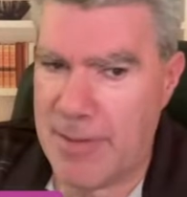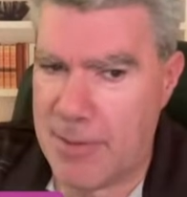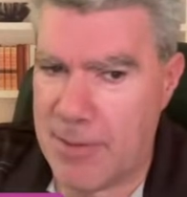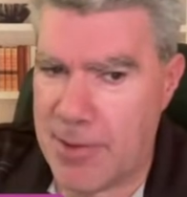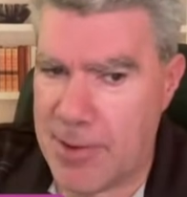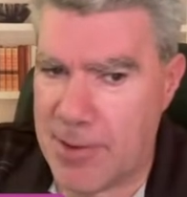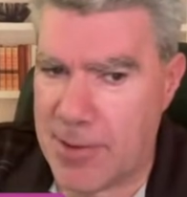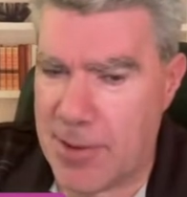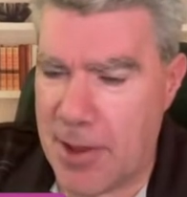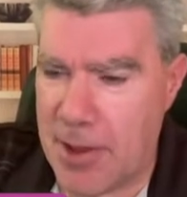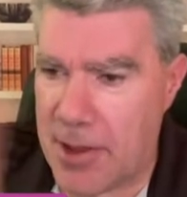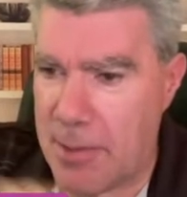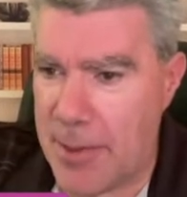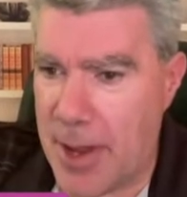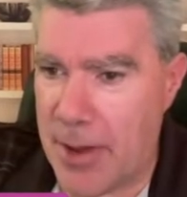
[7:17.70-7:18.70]
just
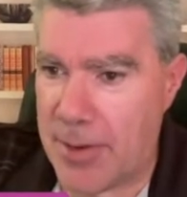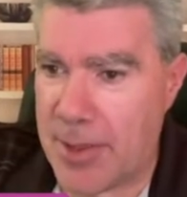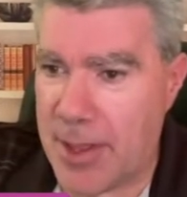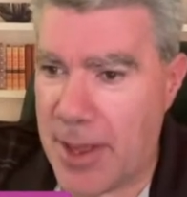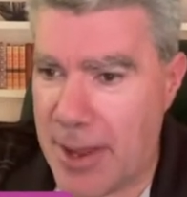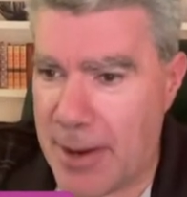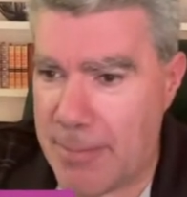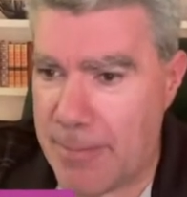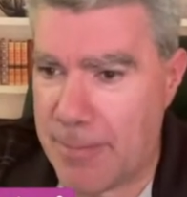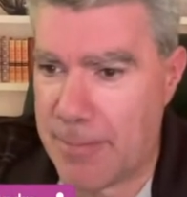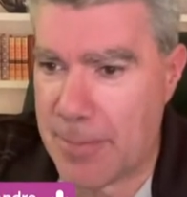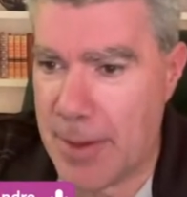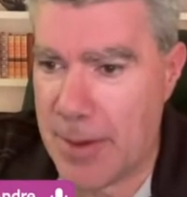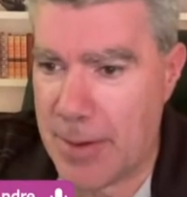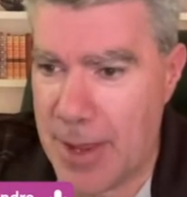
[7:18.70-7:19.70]
think about that.
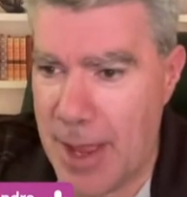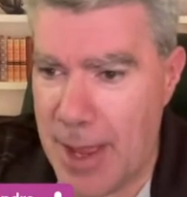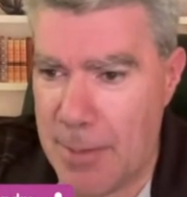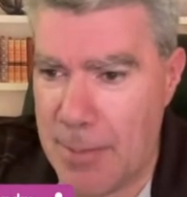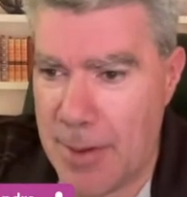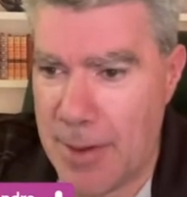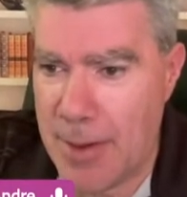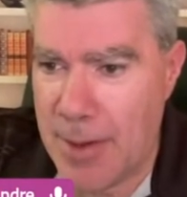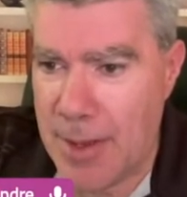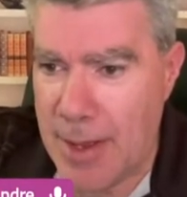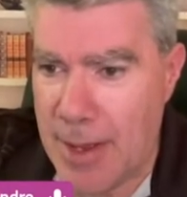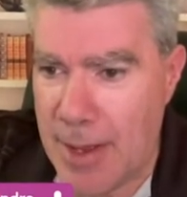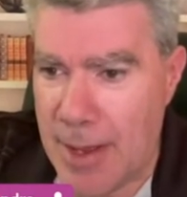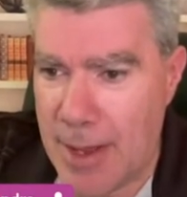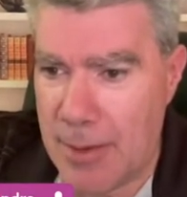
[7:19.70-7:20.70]
Okay,
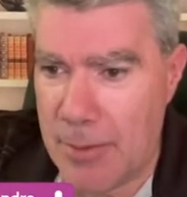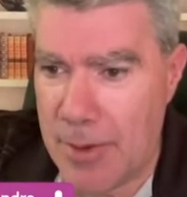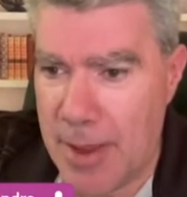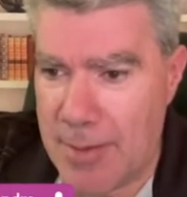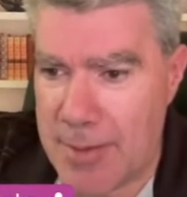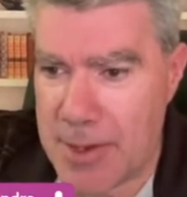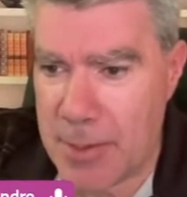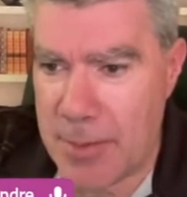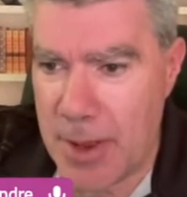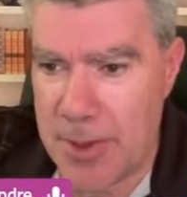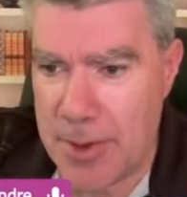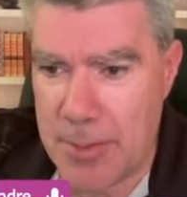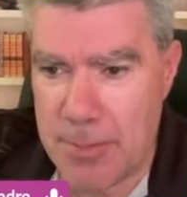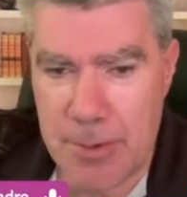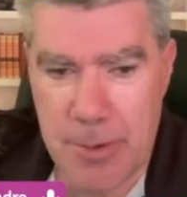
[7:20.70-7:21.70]
we have some
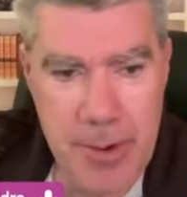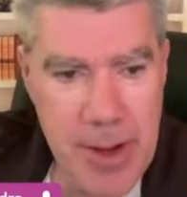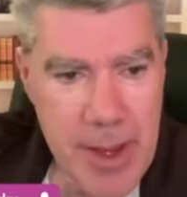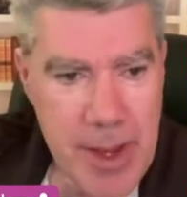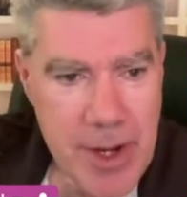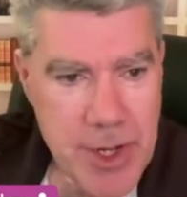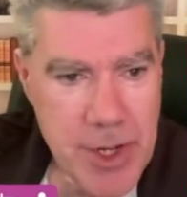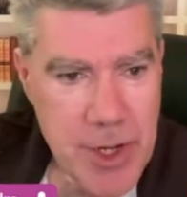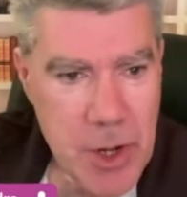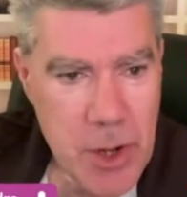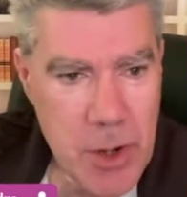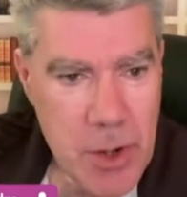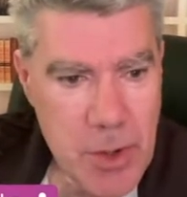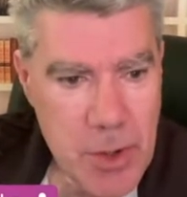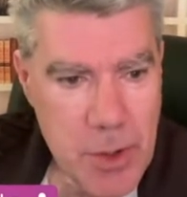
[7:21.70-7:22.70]
other
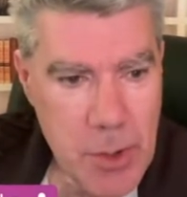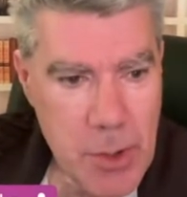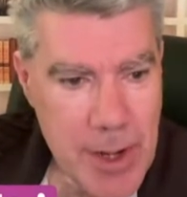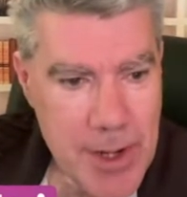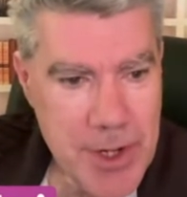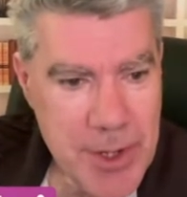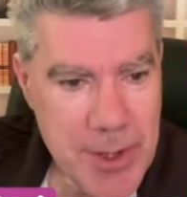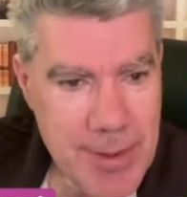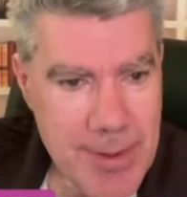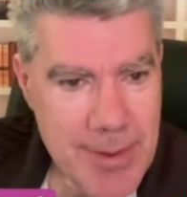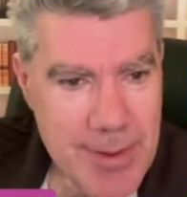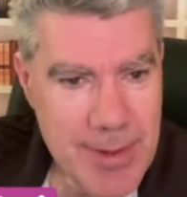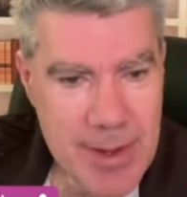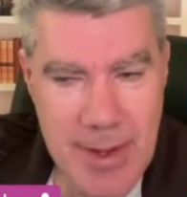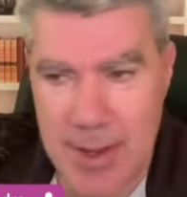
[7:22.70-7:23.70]
pre-show
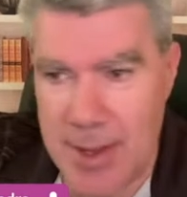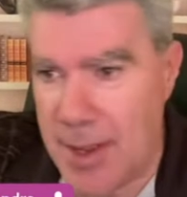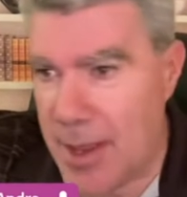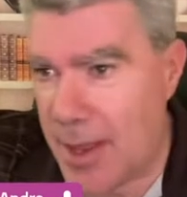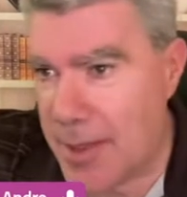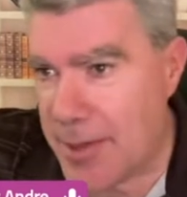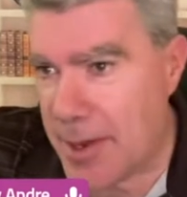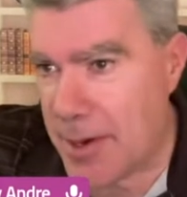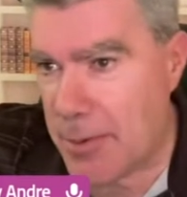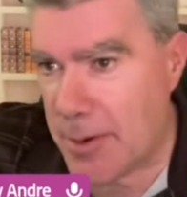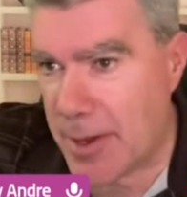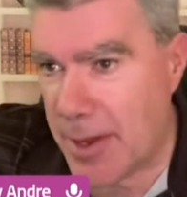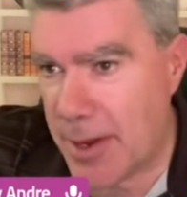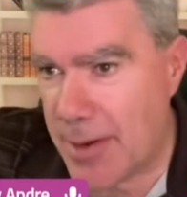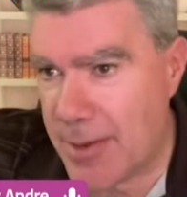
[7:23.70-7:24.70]
questions, and then we'll
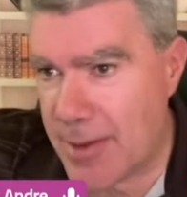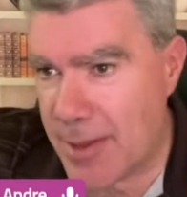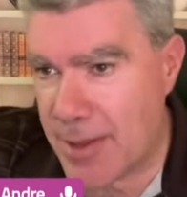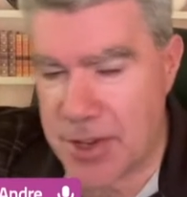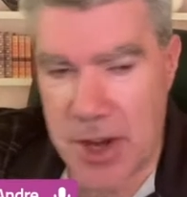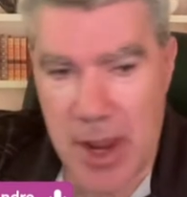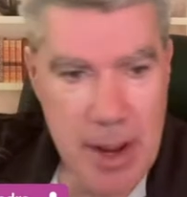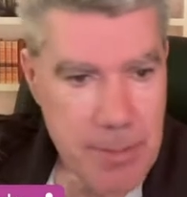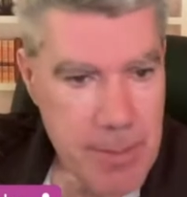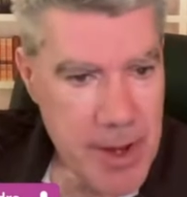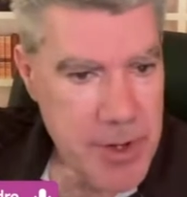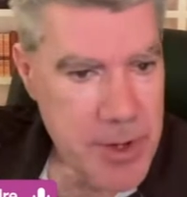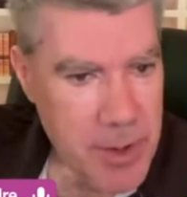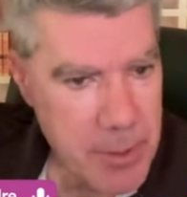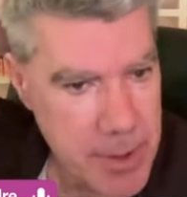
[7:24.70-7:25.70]
get into the chat. Make
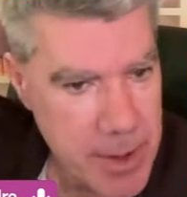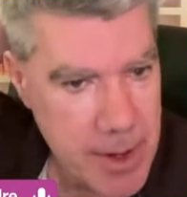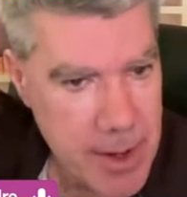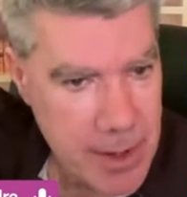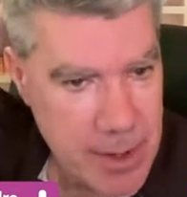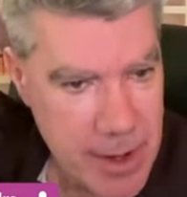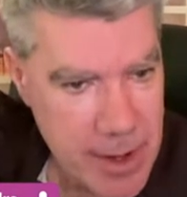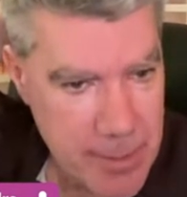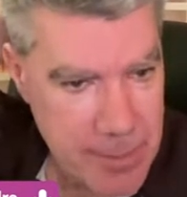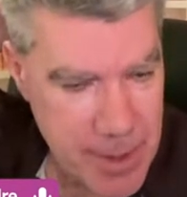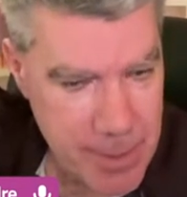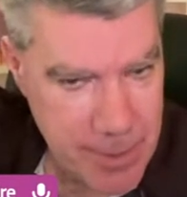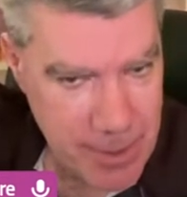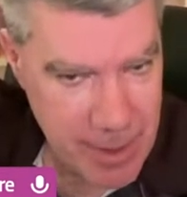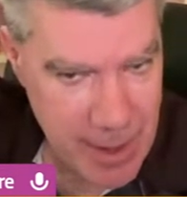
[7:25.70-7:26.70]
sure we get a lot of
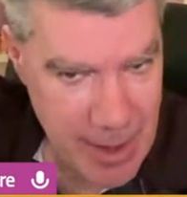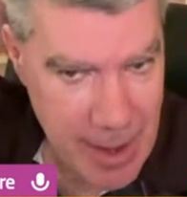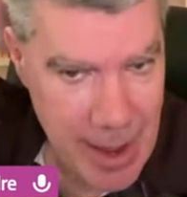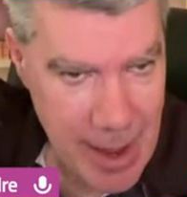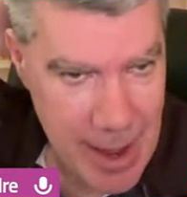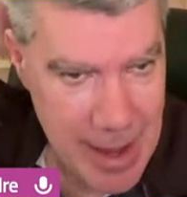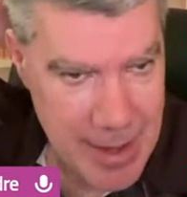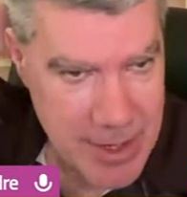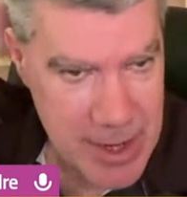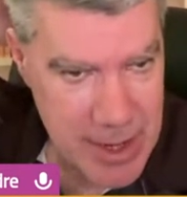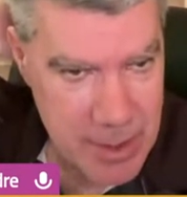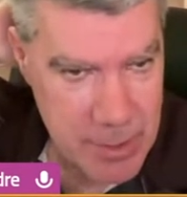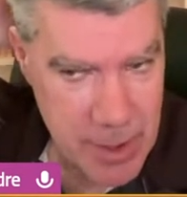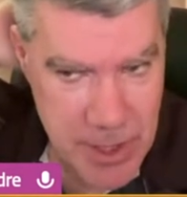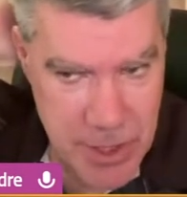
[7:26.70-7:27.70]
people
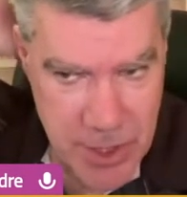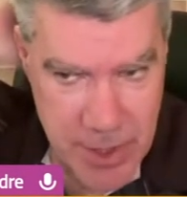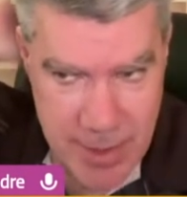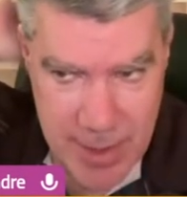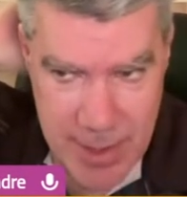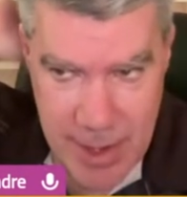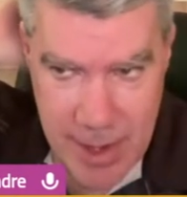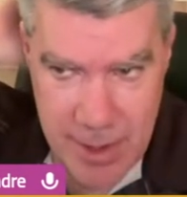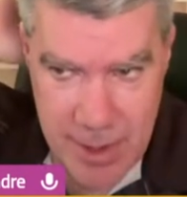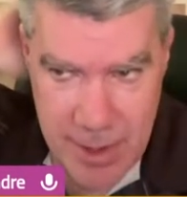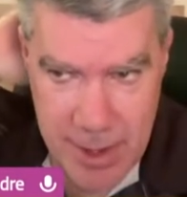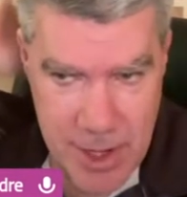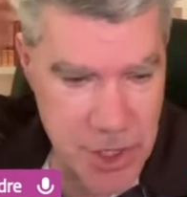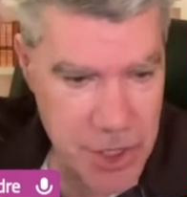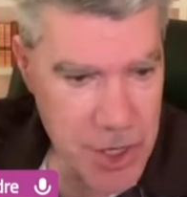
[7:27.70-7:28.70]
asking questions in
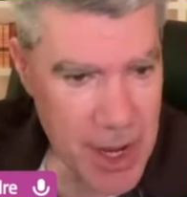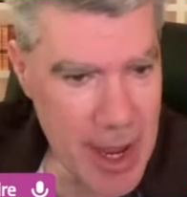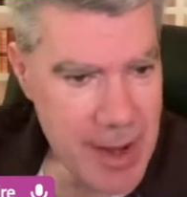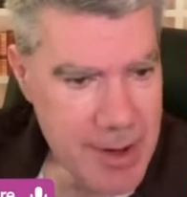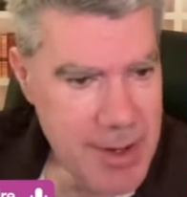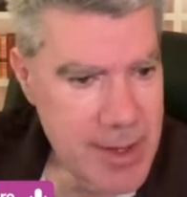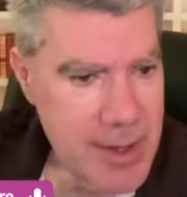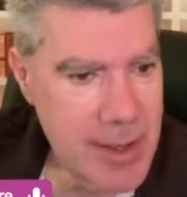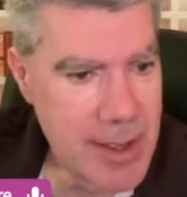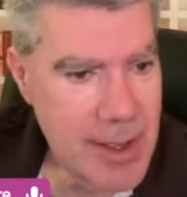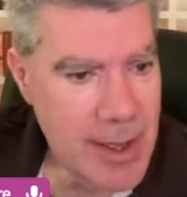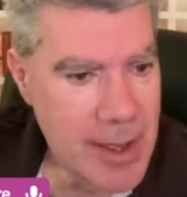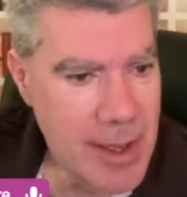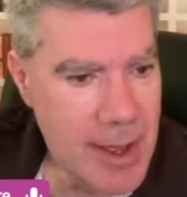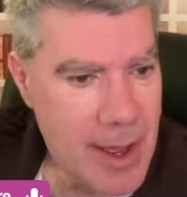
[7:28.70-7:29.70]
the chat.
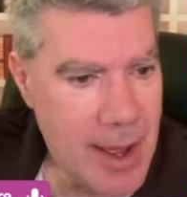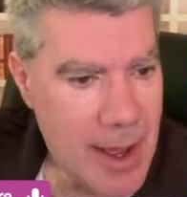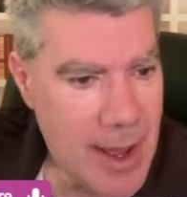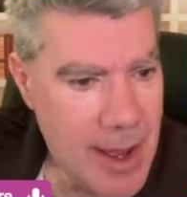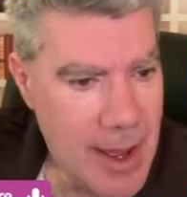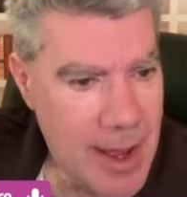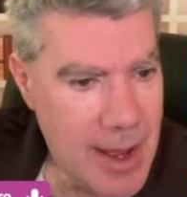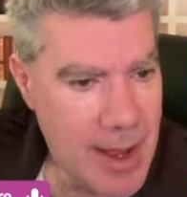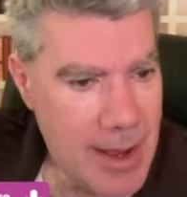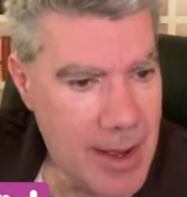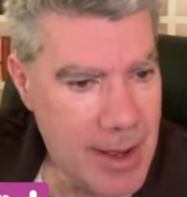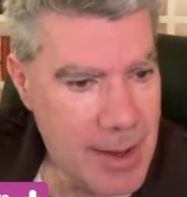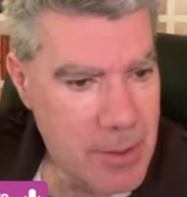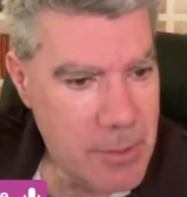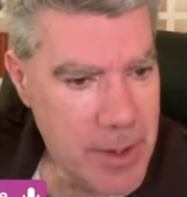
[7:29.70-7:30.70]

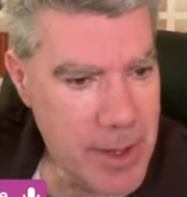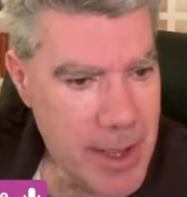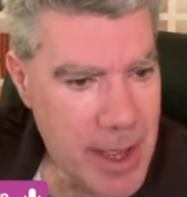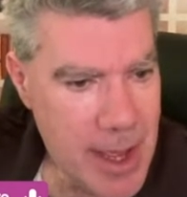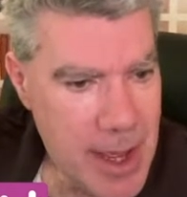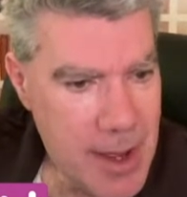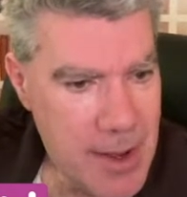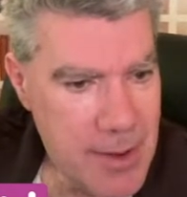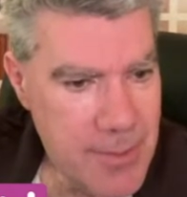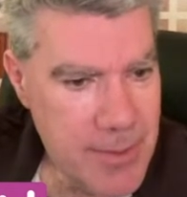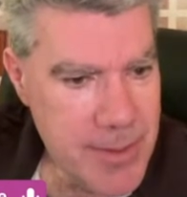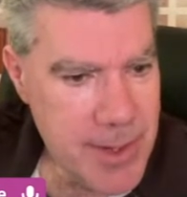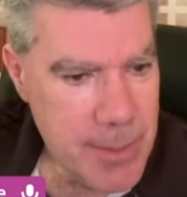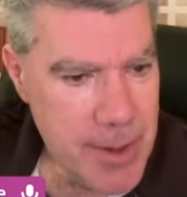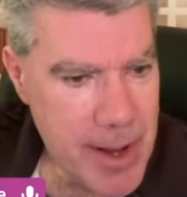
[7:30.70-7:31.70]
We have
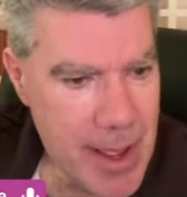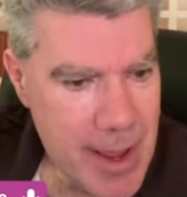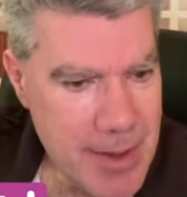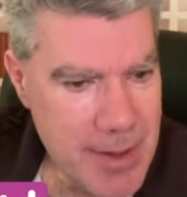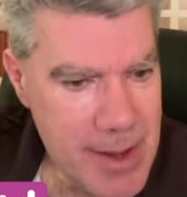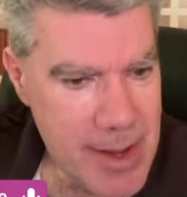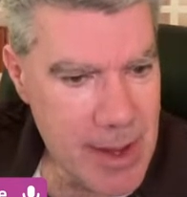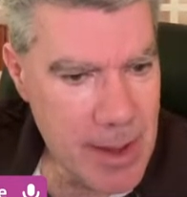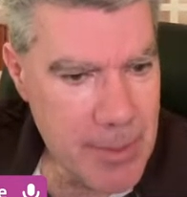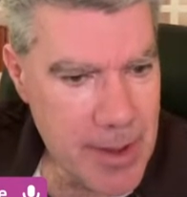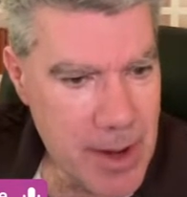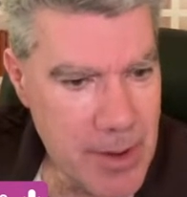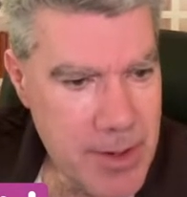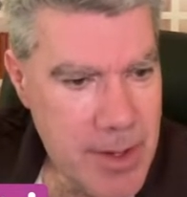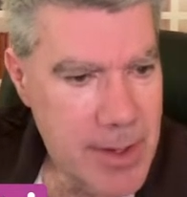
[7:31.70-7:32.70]
somebody asking
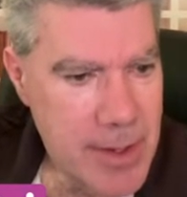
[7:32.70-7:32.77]
about